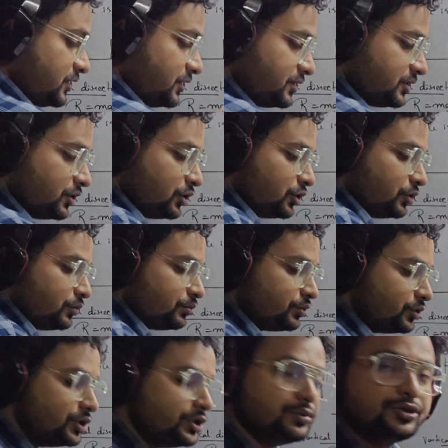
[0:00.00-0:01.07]
which is
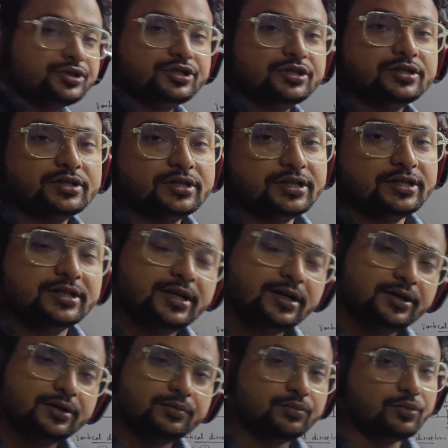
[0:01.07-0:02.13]
produced in the
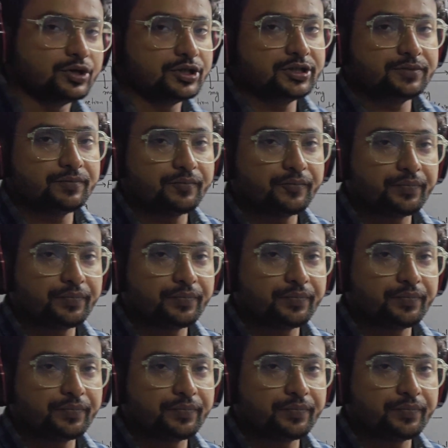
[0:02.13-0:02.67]
body.